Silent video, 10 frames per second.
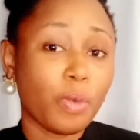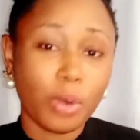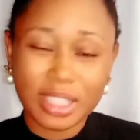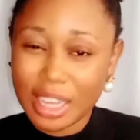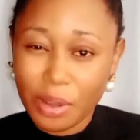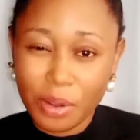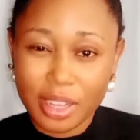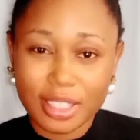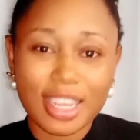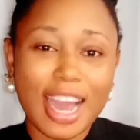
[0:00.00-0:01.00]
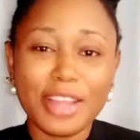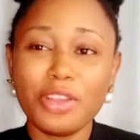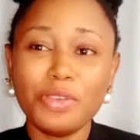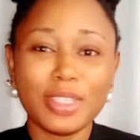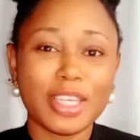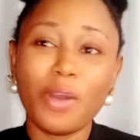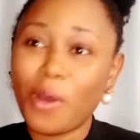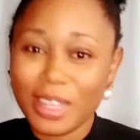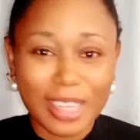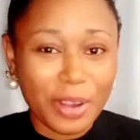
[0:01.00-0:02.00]
what are oils? I know you say
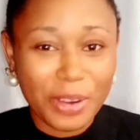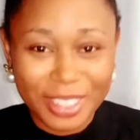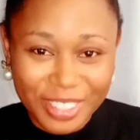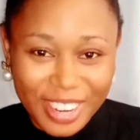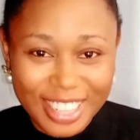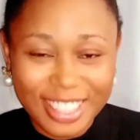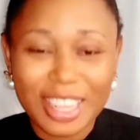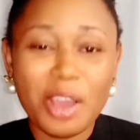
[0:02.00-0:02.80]
oils are oils, right?